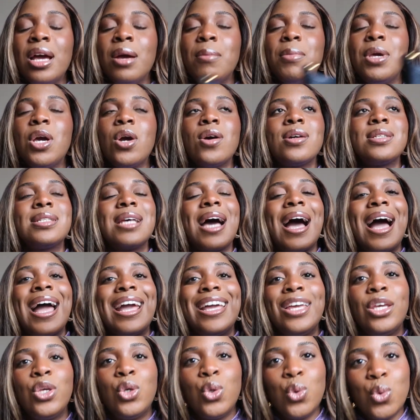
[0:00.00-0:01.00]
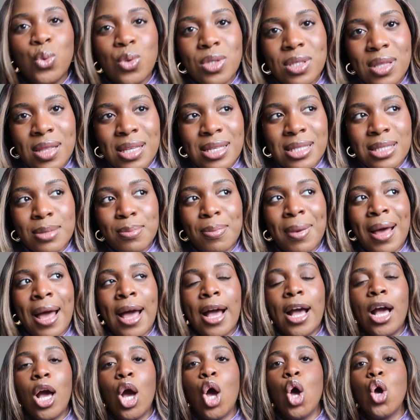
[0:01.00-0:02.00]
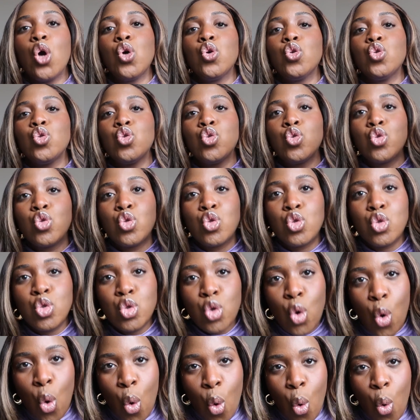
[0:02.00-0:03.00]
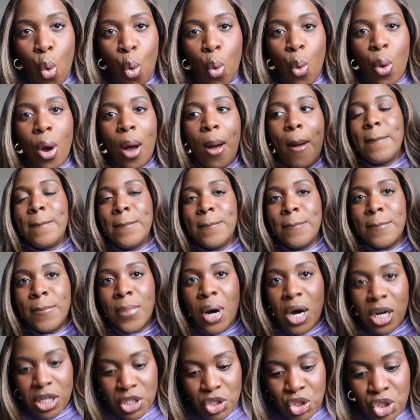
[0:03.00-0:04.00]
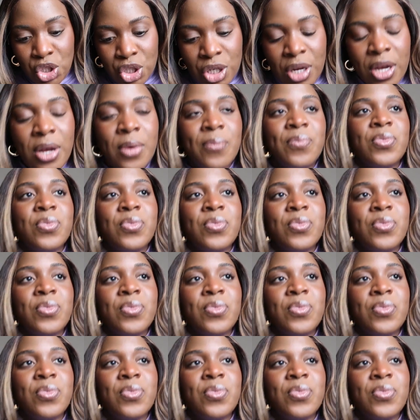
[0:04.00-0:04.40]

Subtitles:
because I use this bag so much.